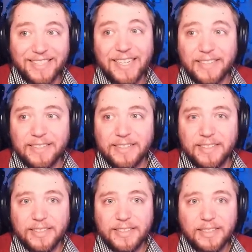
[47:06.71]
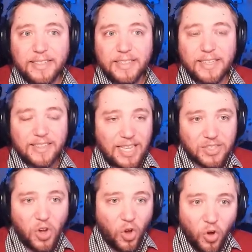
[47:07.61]
it.
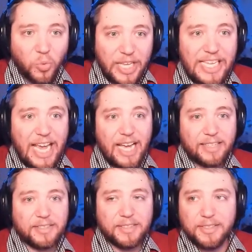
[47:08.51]
That's all we get.